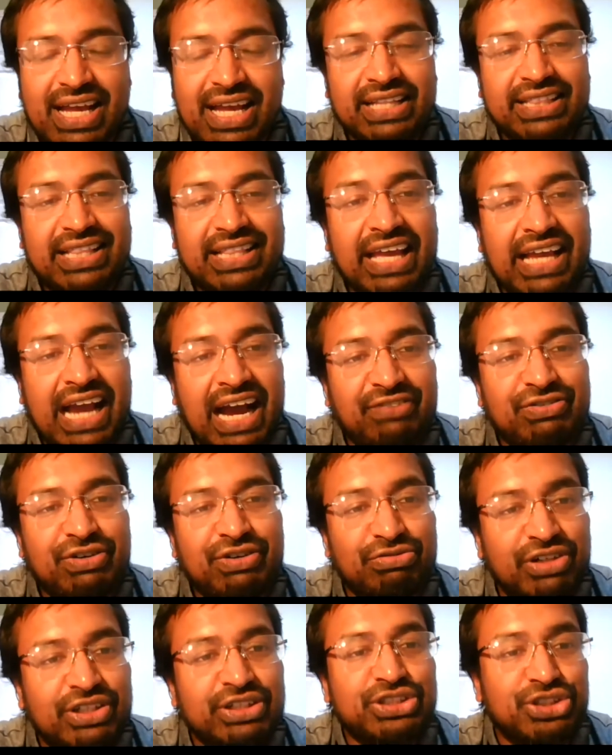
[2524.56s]
They have a
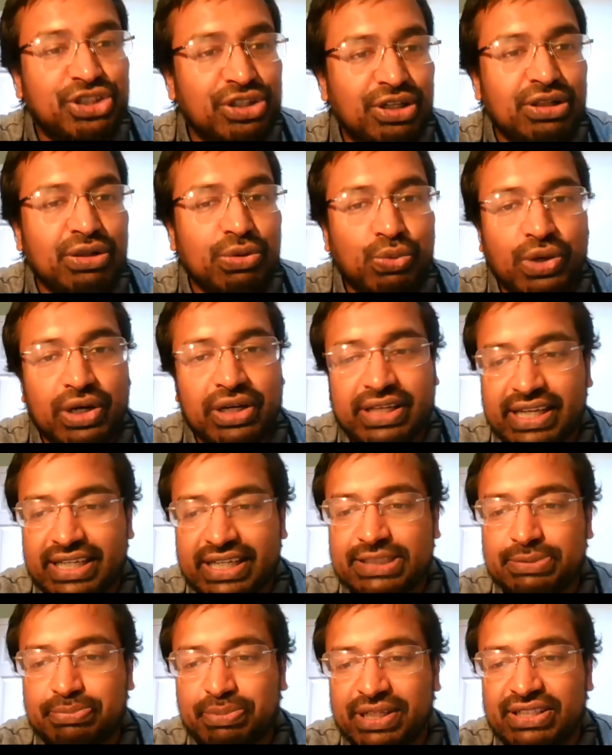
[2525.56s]
virtual work
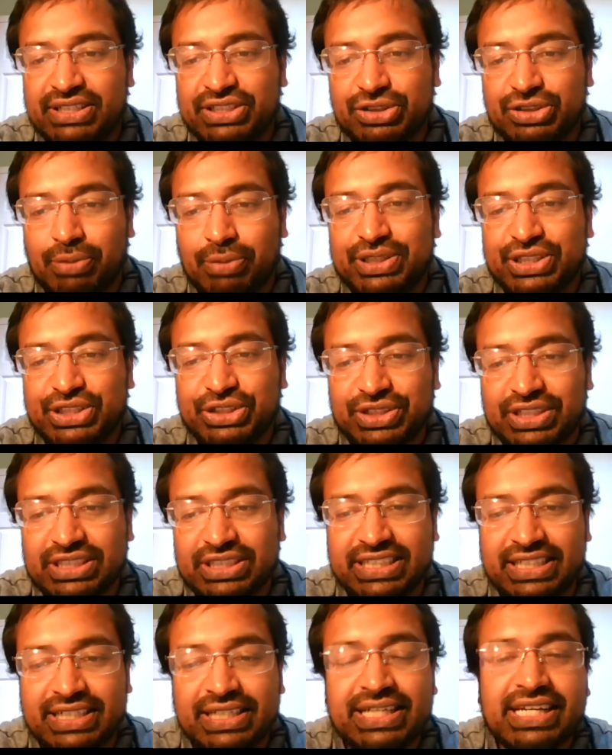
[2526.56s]
experience
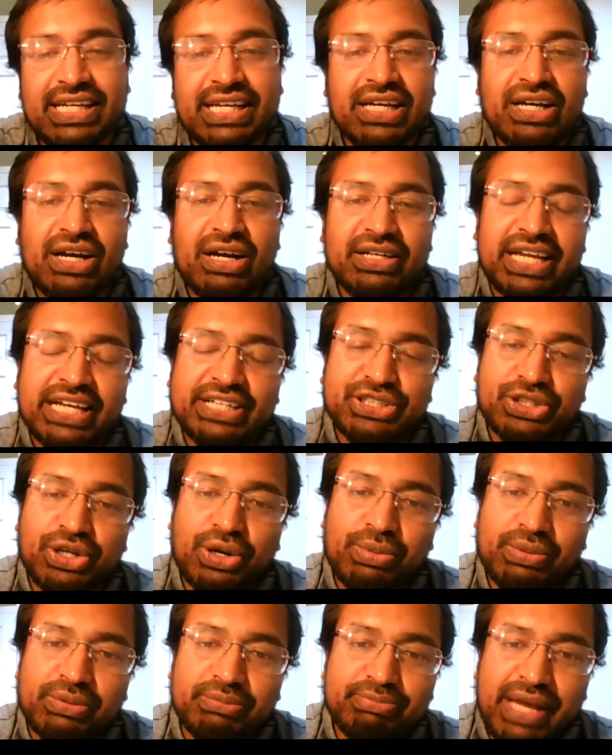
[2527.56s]
opportunity. Okay,
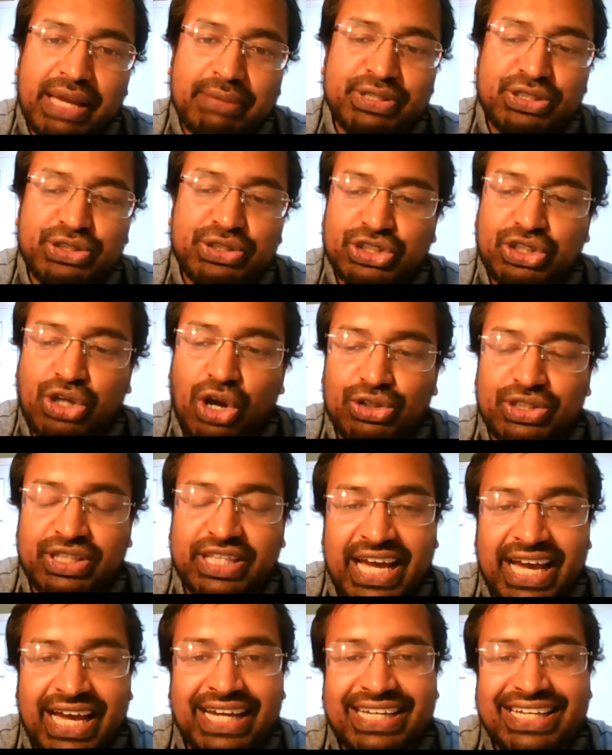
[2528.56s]
so maybe just go
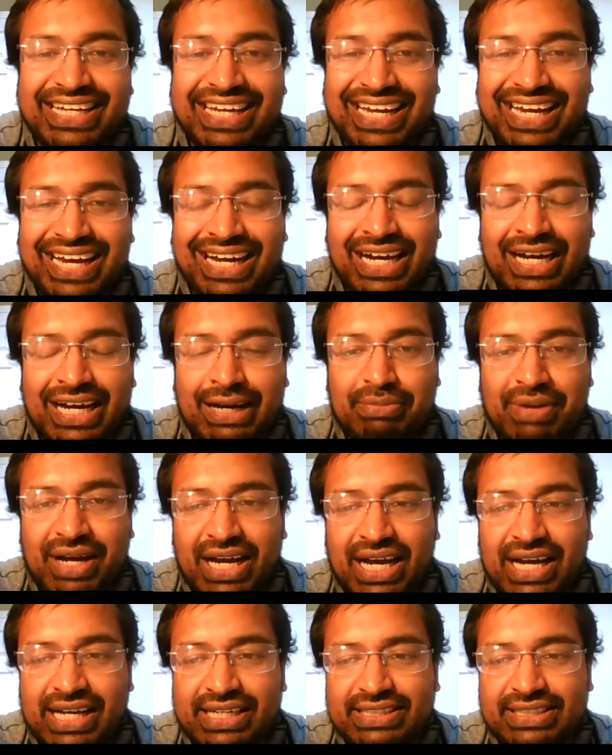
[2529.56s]
there
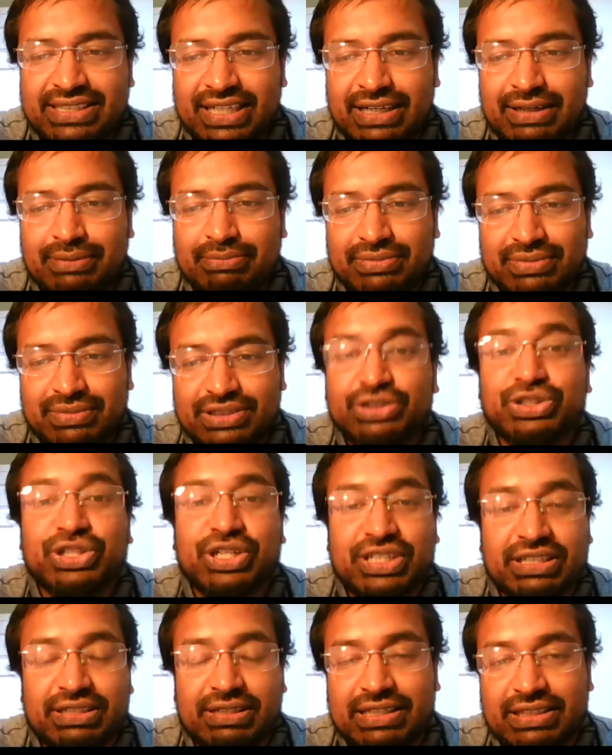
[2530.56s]
and you
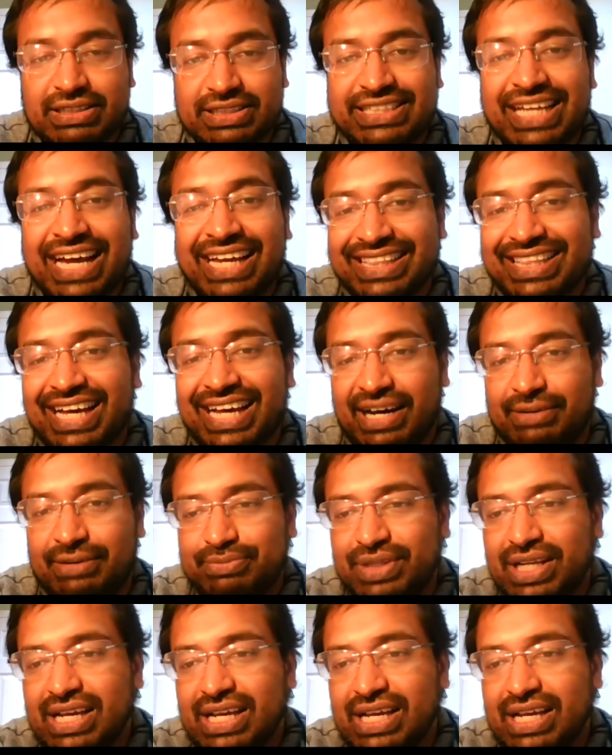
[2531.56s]
can cite that.